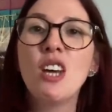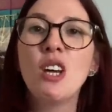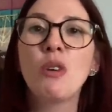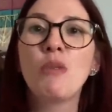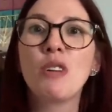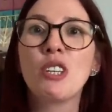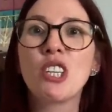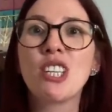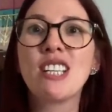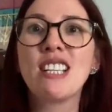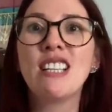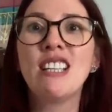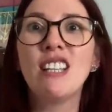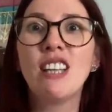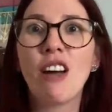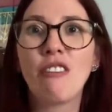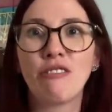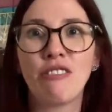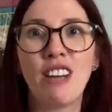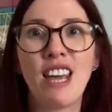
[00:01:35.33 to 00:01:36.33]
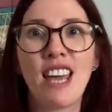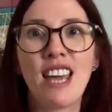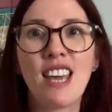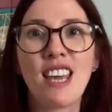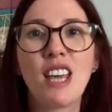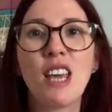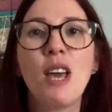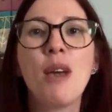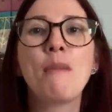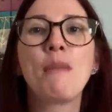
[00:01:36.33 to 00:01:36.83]
which is
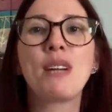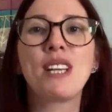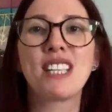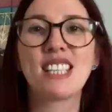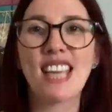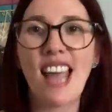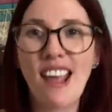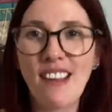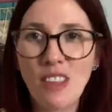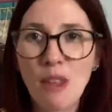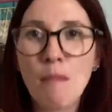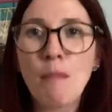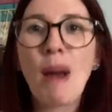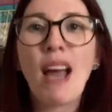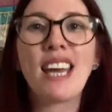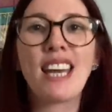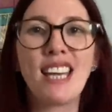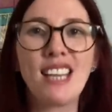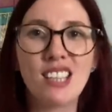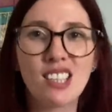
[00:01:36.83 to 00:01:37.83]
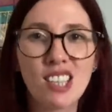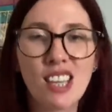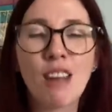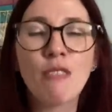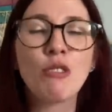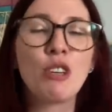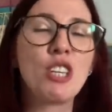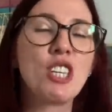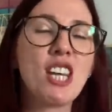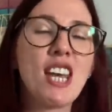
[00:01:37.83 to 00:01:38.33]
lovely, but it's getting them back into that
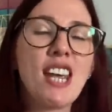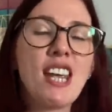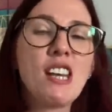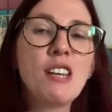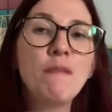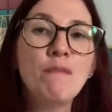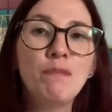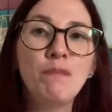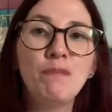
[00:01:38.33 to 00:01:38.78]
routine.